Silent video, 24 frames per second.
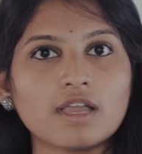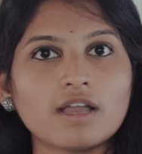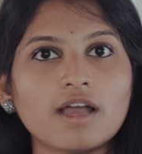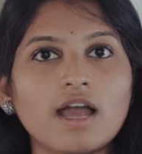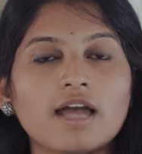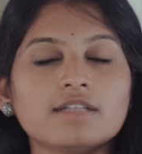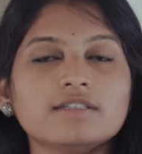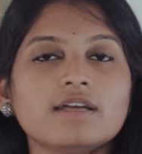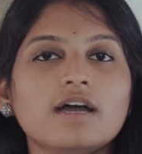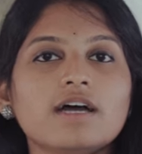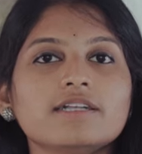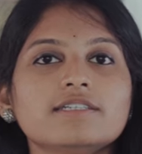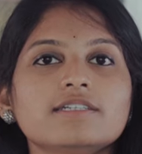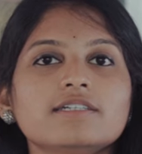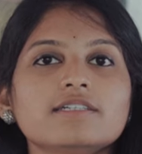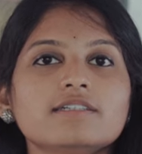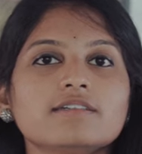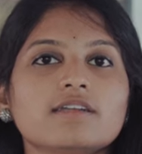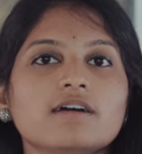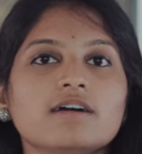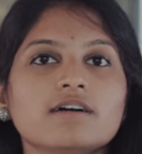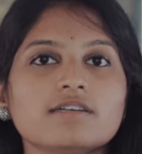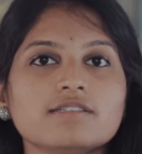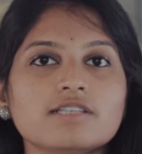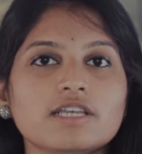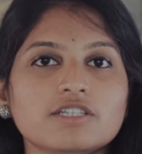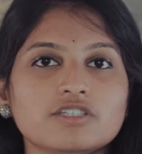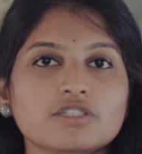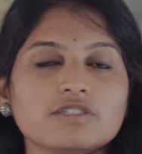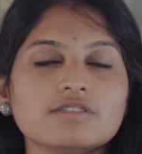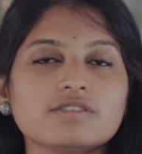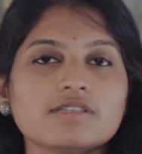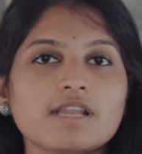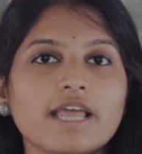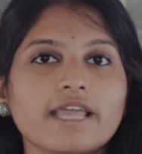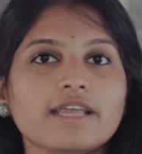other
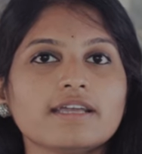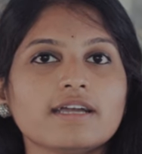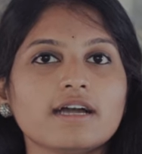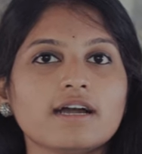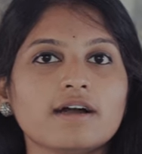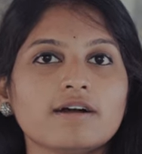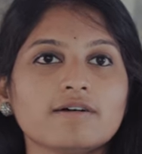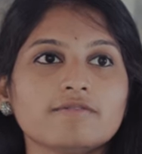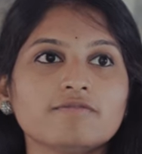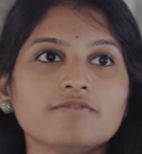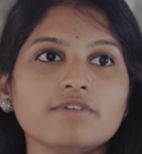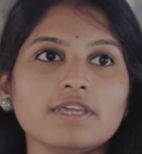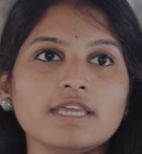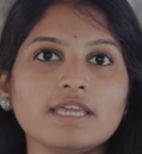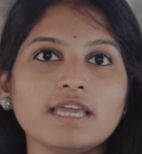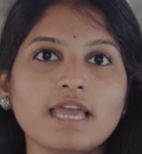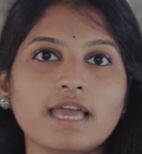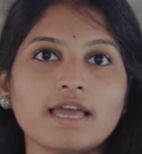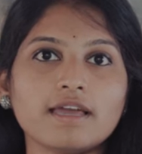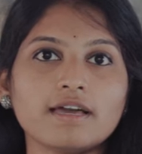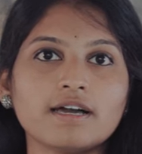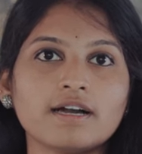sessions, like we